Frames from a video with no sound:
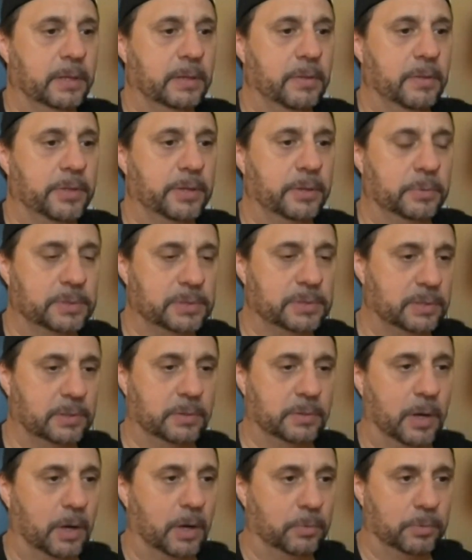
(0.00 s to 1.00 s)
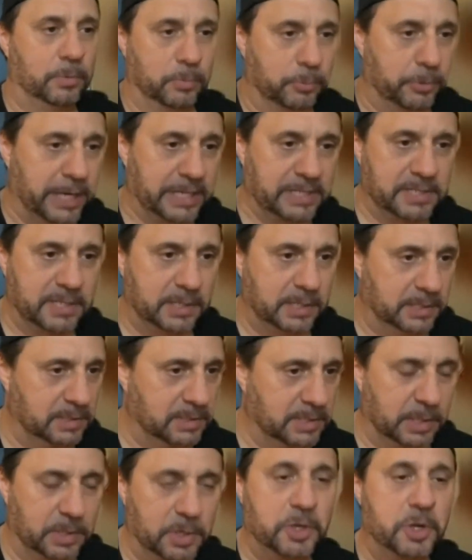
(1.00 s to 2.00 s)
There was a
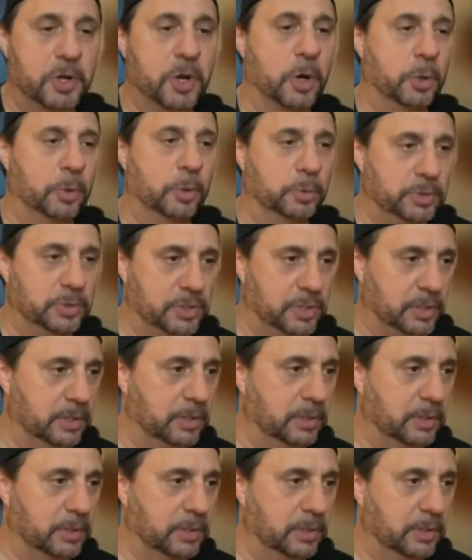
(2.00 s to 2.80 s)
resonant note